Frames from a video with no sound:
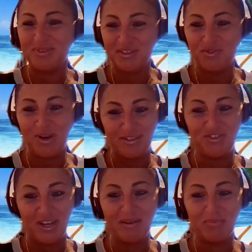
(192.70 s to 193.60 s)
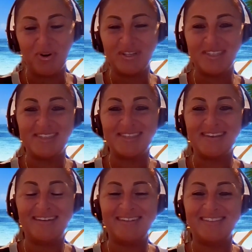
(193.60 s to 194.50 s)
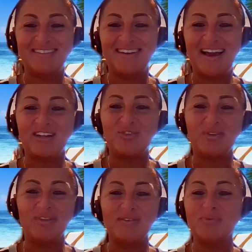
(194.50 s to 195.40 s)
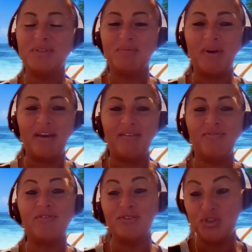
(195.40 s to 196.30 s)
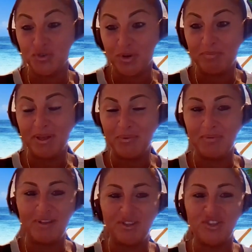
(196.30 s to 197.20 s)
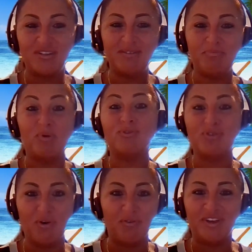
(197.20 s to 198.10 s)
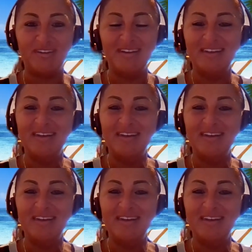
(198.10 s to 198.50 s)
with the check-in process. Actually, this was my first trip, like we mentioned, post-COVID, so